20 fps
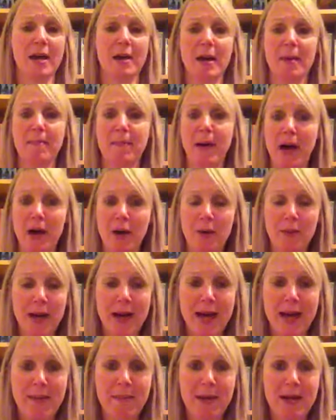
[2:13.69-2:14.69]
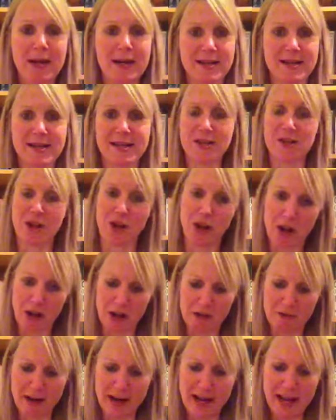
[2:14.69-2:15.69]
a poem, a
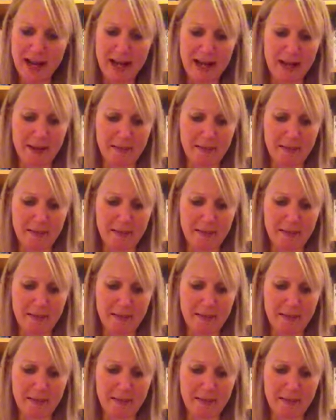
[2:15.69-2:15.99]
story,